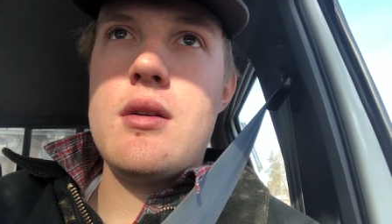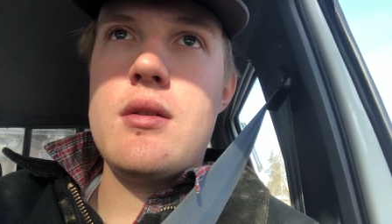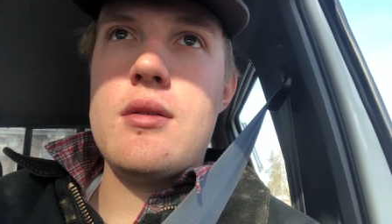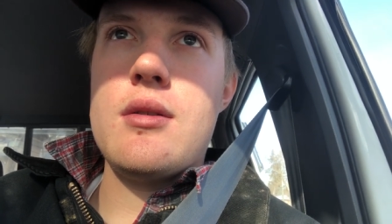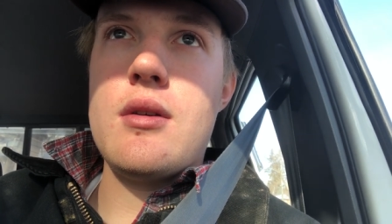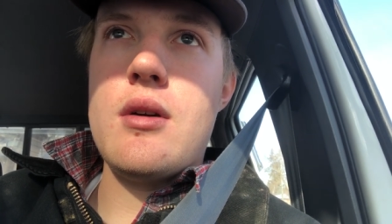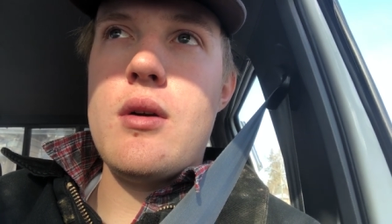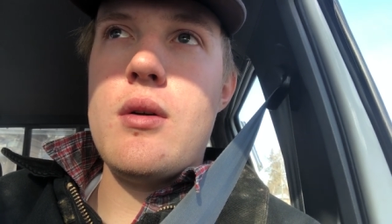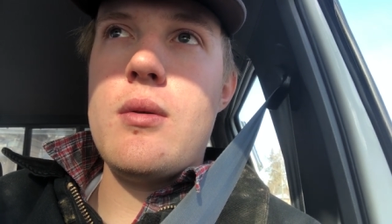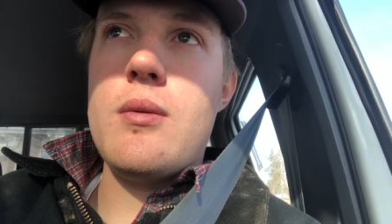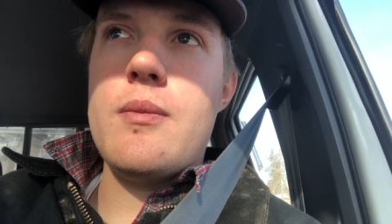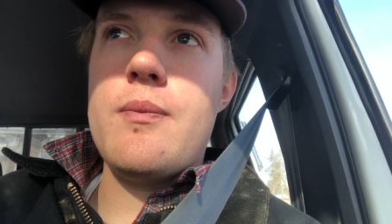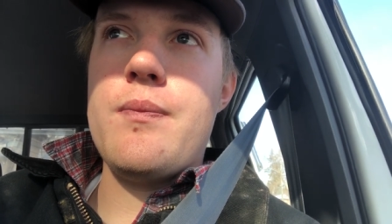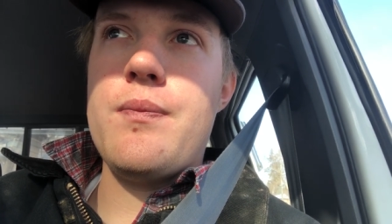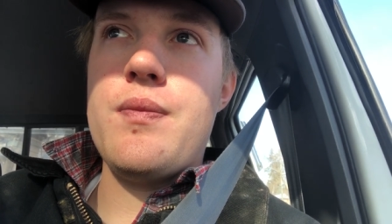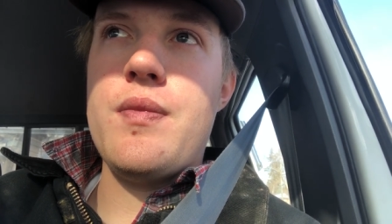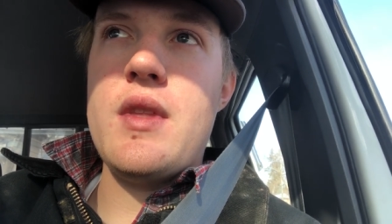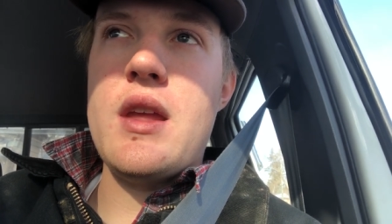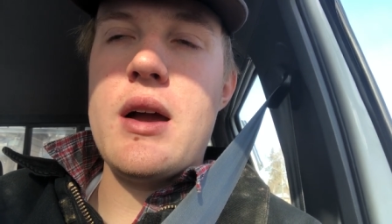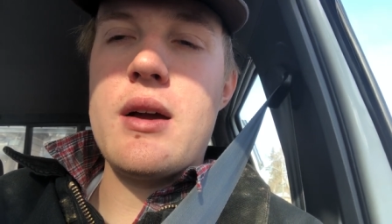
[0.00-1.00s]
So
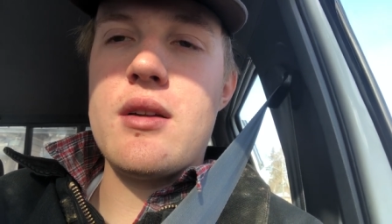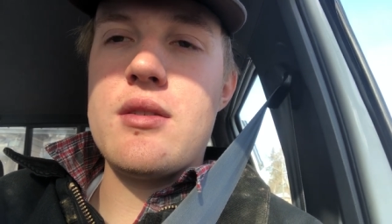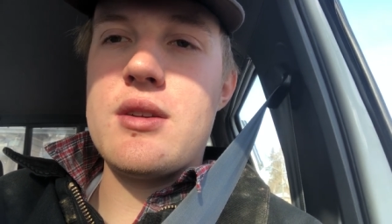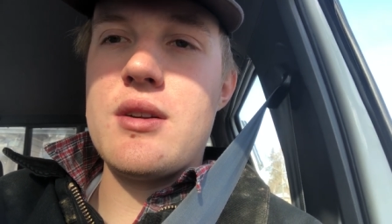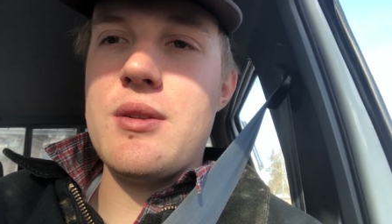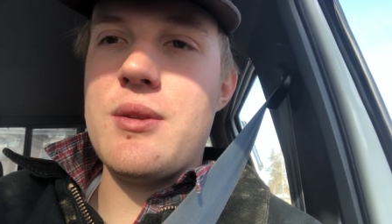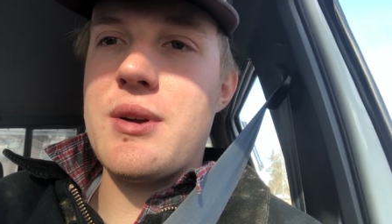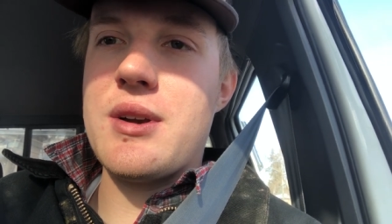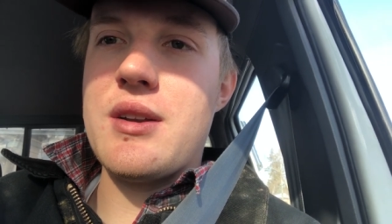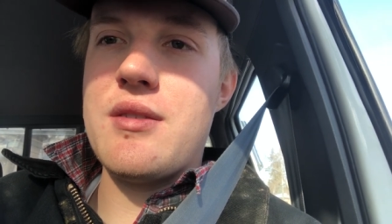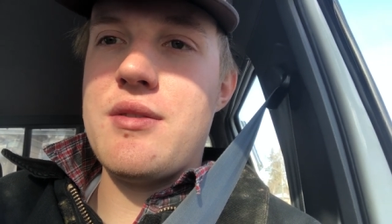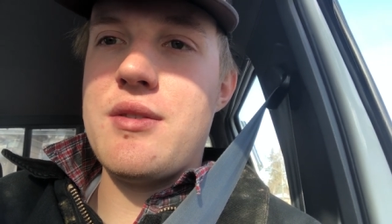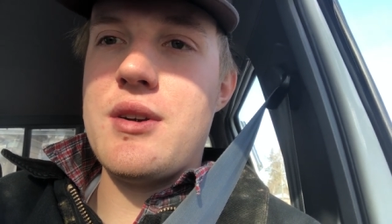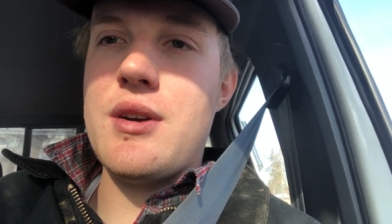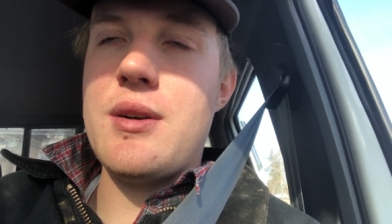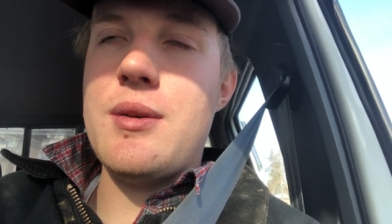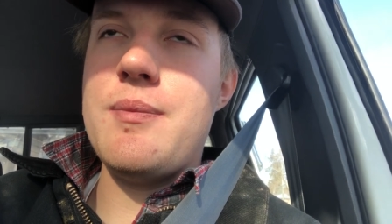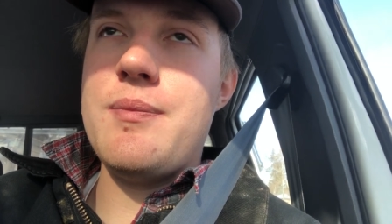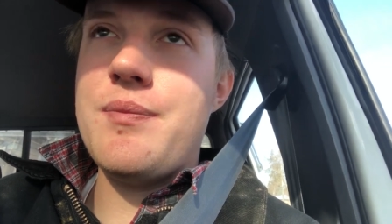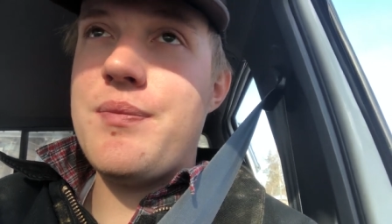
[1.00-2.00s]
I'm gonna start looking
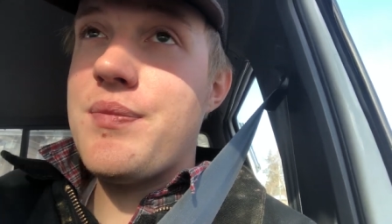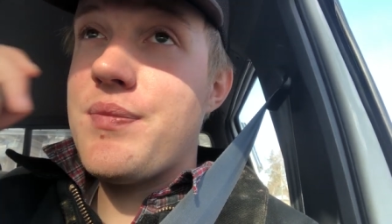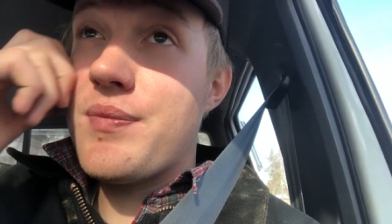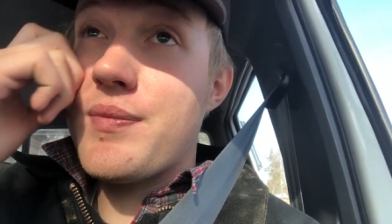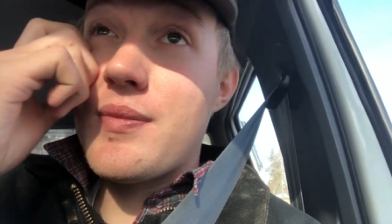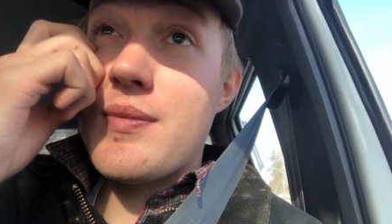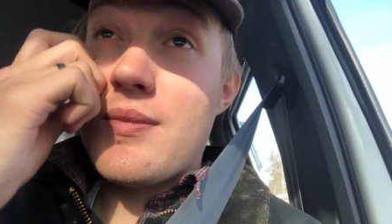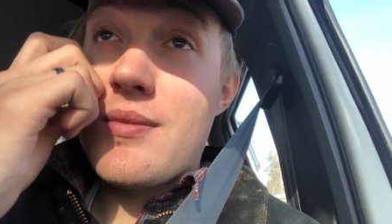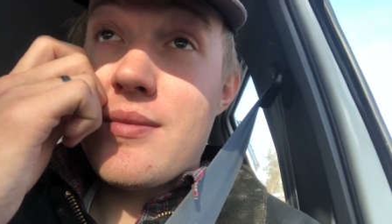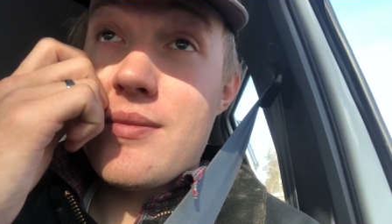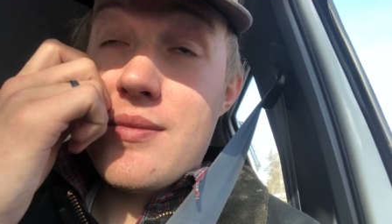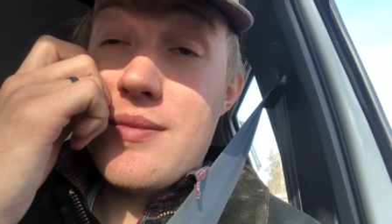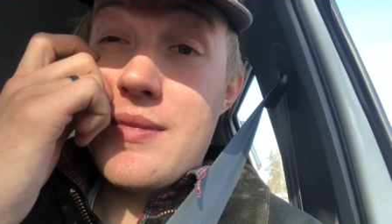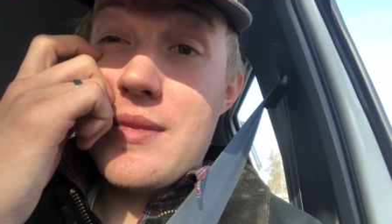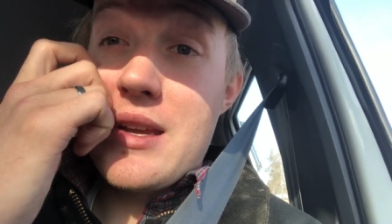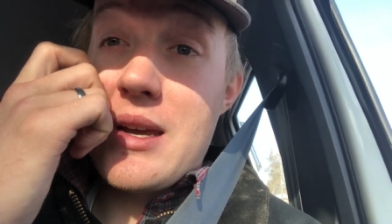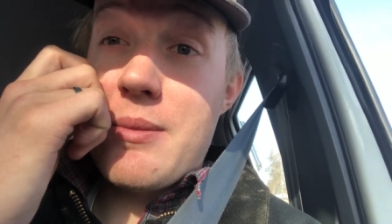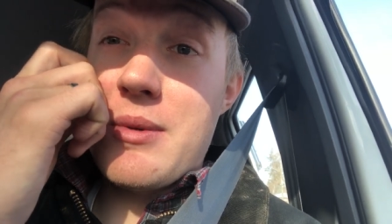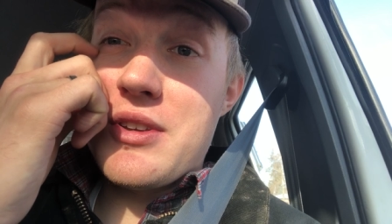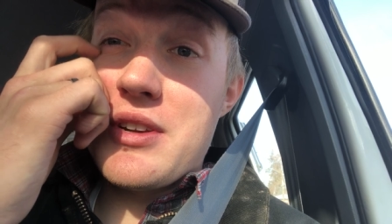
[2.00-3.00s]
for,
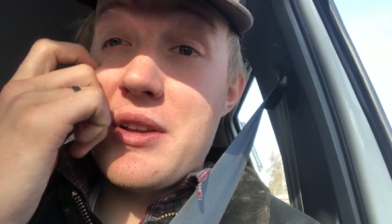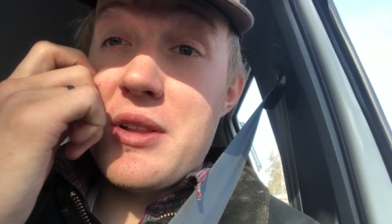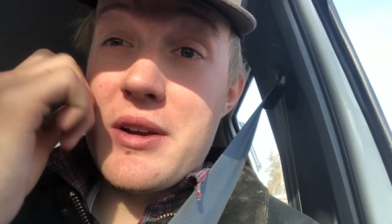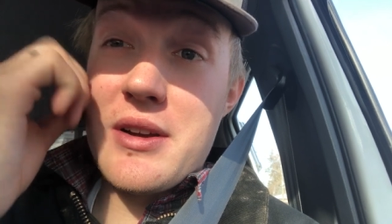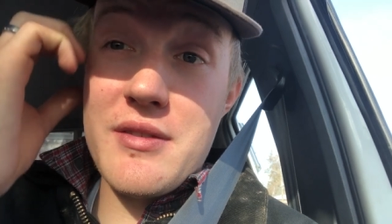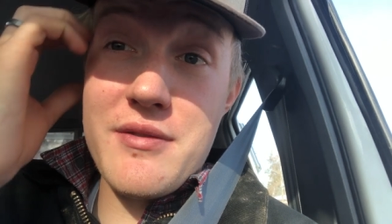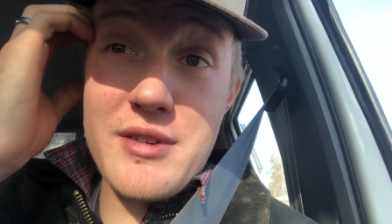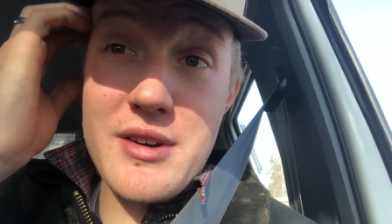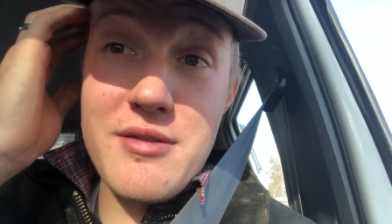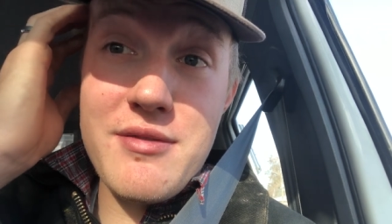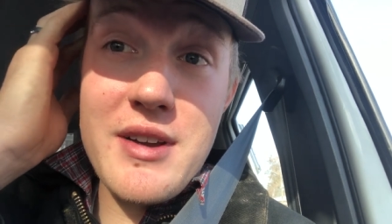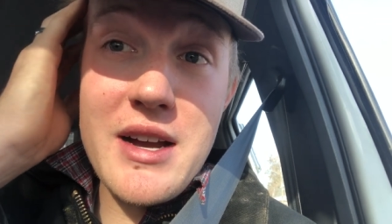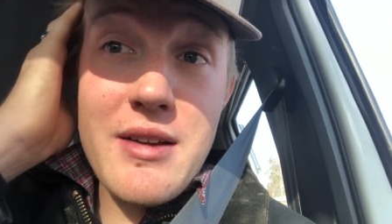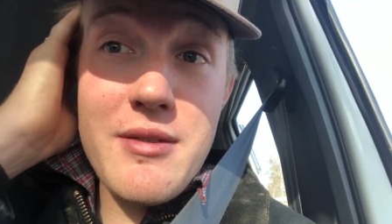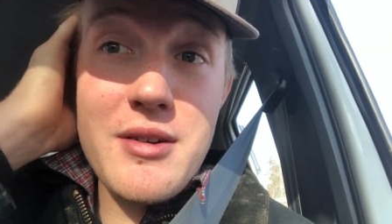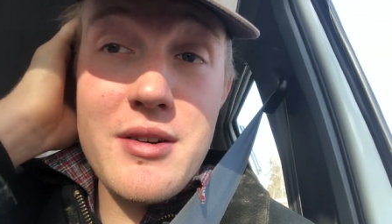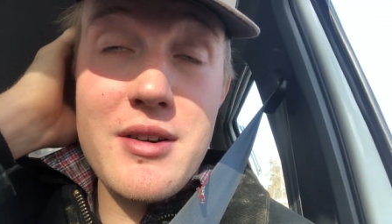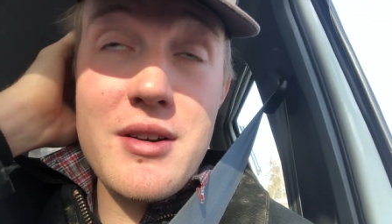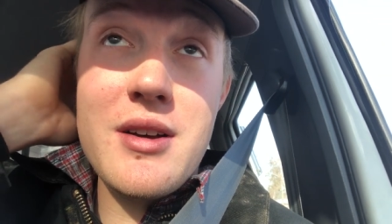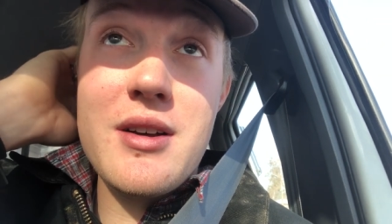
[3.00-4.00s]
I'm gonna start looking for a five
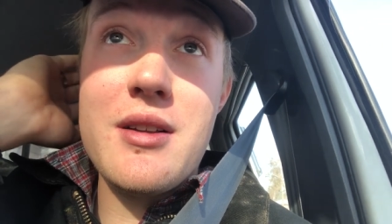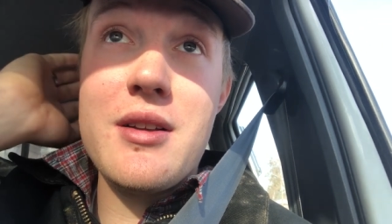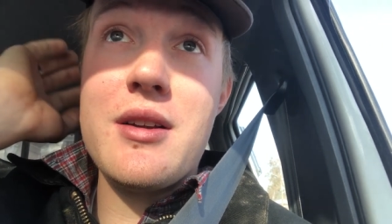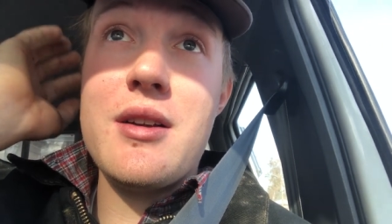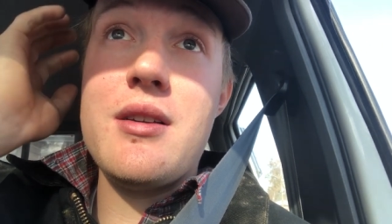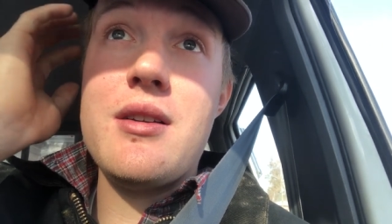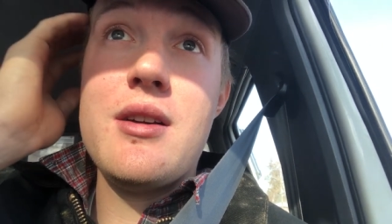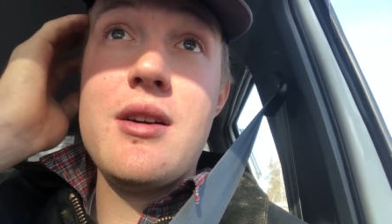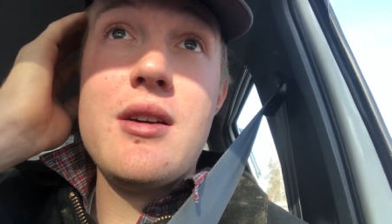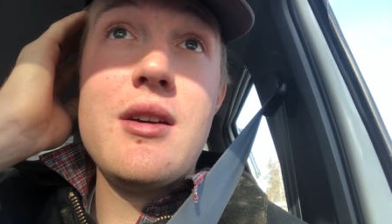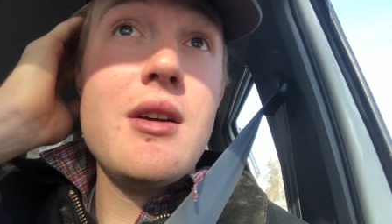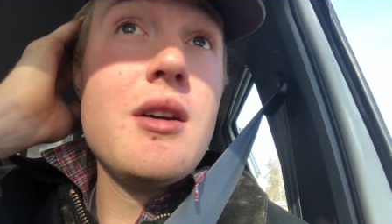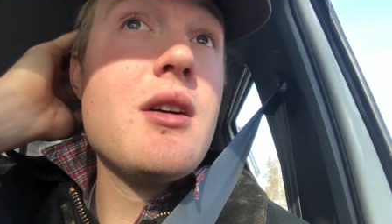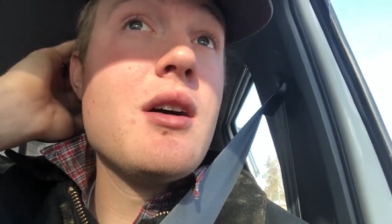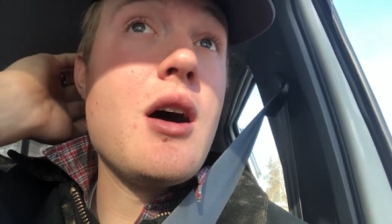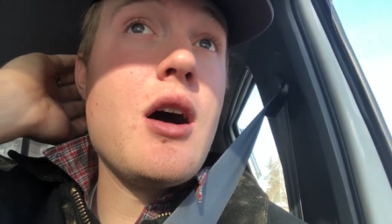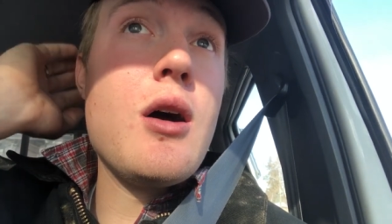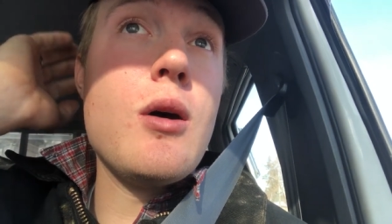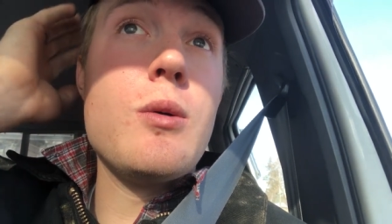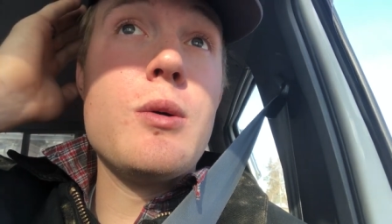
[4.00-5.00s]
hundred dollar
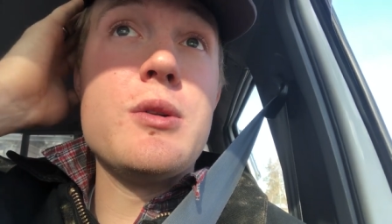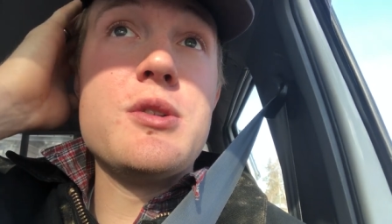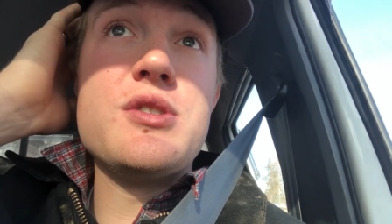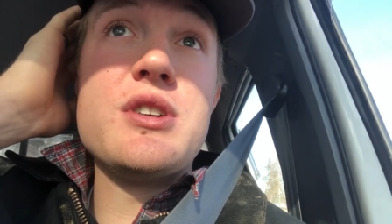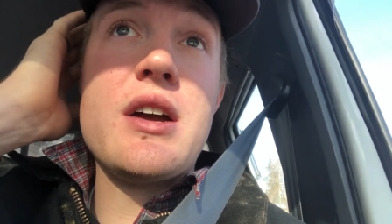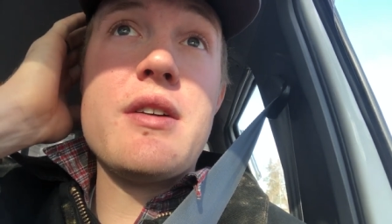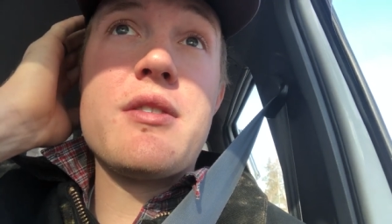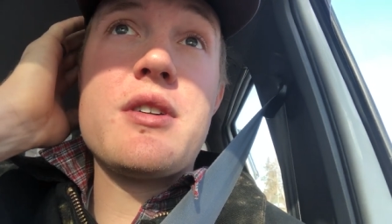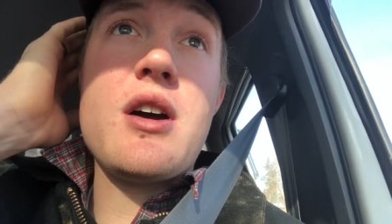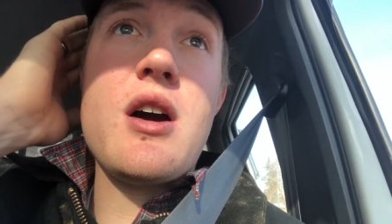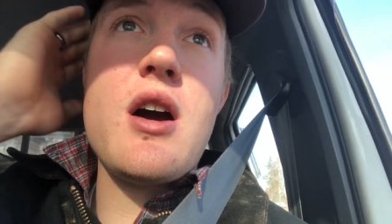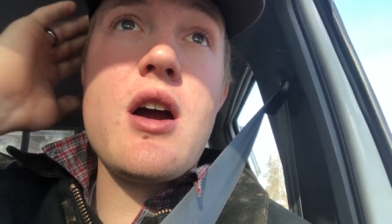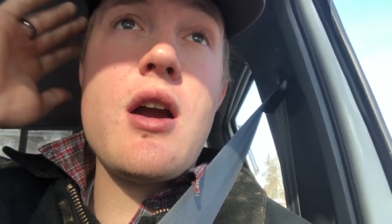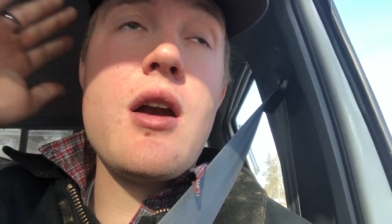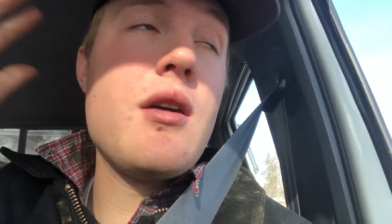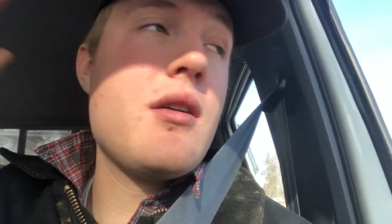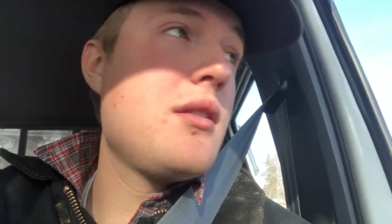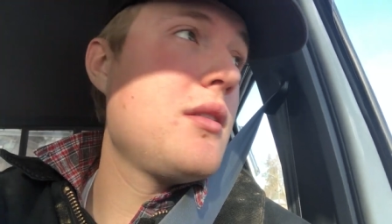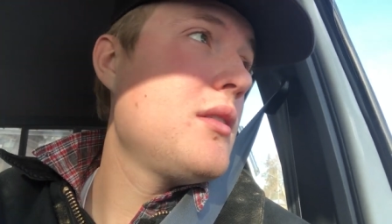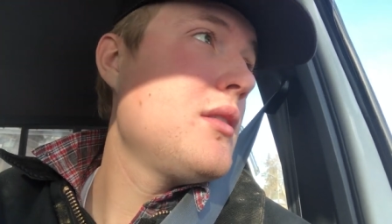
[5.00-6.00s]
all-wheel drive
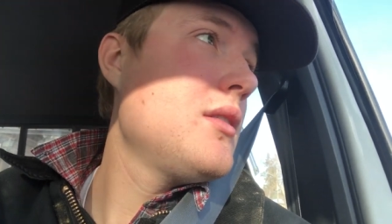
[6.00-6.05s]
car.